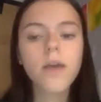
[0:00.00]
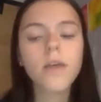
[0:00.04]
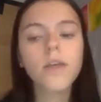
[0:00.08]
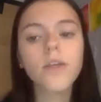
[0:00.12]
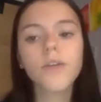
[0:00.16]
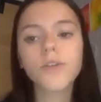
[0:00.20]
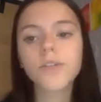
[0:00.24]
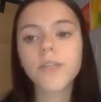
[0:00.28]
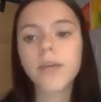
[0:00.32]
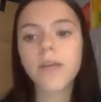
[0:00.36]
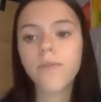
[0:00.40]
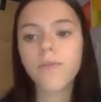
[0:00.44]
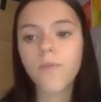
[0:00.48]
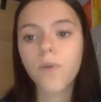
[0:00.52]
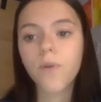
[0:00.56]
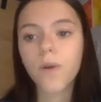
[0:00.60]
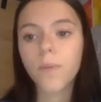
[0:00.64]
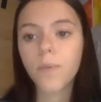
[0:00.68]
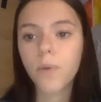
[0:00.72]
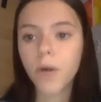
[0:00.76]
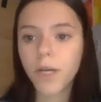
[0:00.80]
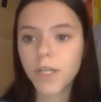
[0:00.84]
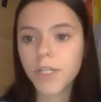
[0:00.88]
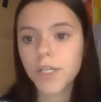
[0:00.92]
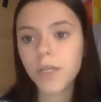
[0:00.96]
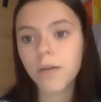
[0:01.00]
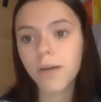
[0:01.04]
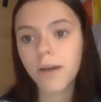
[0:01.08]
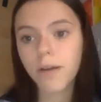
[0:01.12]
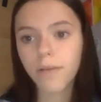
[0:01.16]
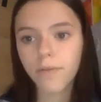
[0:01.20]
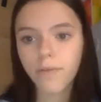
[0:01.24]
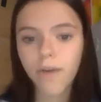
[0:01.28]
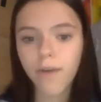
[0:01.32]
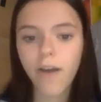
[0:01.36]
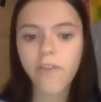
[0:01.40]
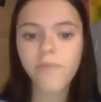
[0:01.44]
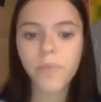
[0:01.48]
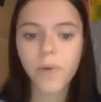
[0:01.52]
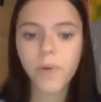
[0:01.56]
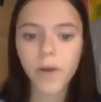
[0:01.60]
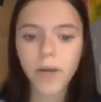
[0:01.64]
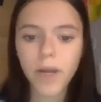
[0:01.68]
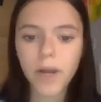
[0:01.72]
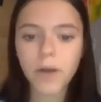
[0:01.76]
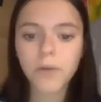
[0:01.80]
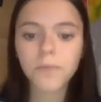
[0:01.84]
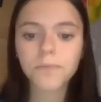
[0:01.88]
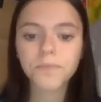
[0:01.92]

you'll say 4.2 out of 5.0.